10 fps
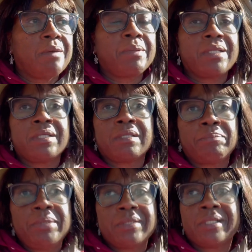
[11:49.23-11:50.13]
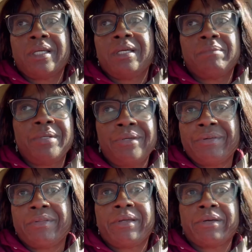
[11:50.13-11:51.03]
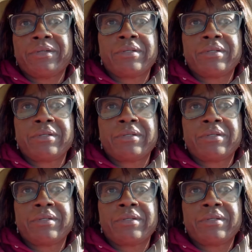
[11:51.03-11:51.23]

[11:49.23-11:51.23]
I might get a piece of ham here and there.